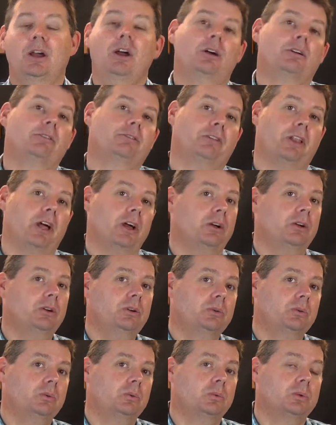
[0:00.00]

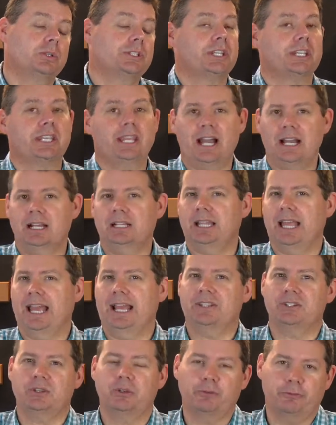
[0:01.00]
Flo was a young
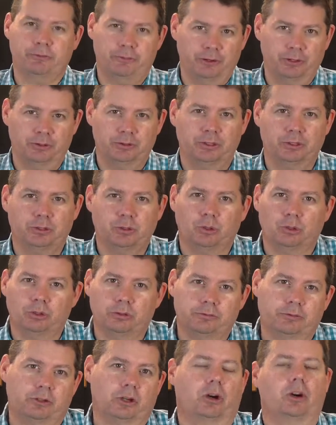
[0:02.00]
lass who felt the call
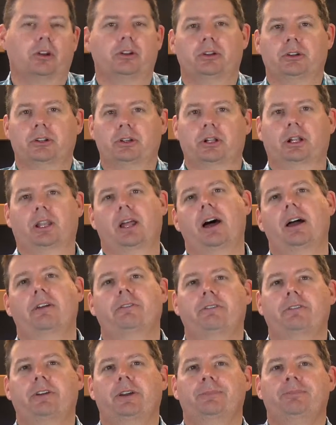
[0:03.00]
of God on her
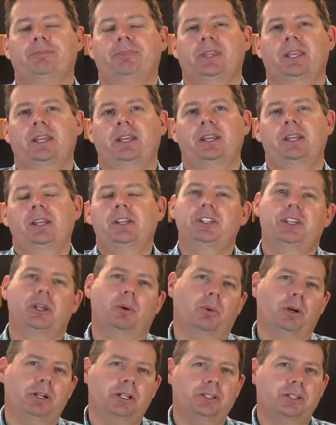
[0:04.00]
life. She
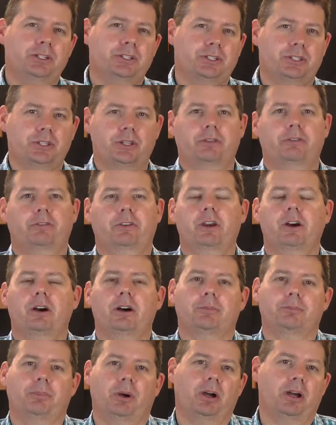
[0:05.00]
wanted to serve
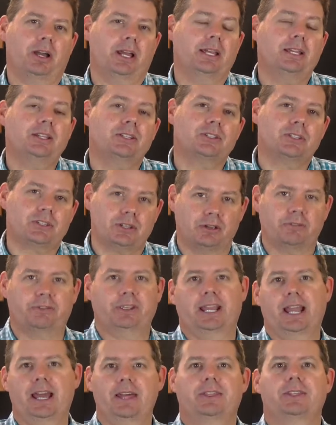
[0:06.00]
God by
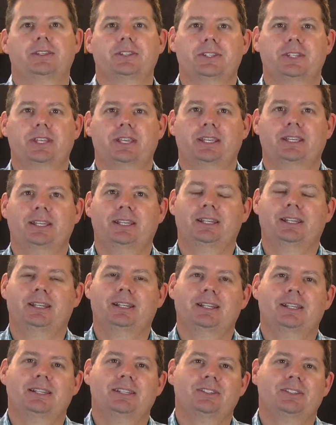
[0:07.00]
serving others.
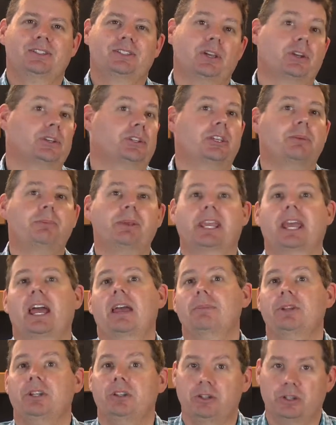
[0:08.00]
So she
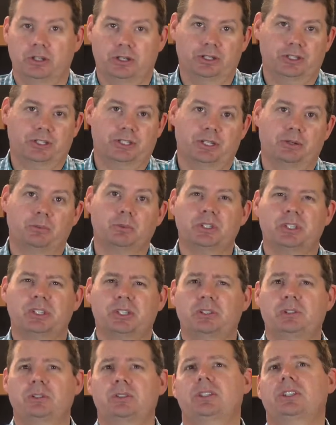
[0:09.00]
became a nurse and was
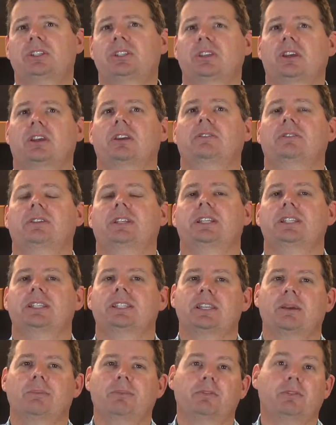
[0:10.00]
soon serving in
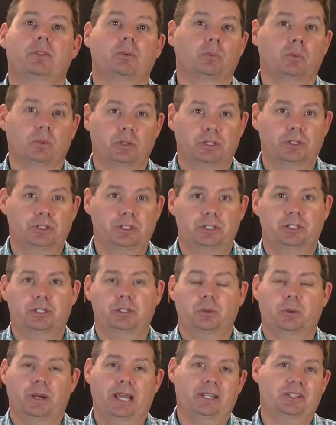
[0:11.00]
some of the worst
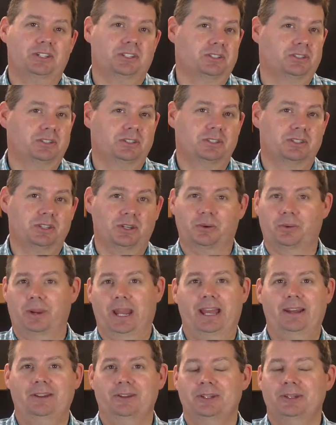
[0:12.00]
situations
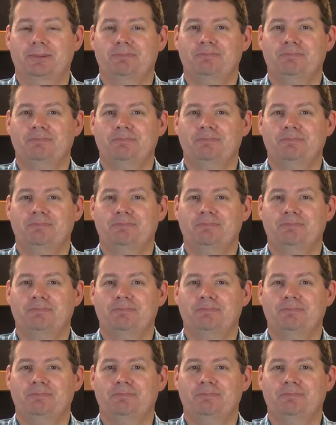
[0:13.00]
around.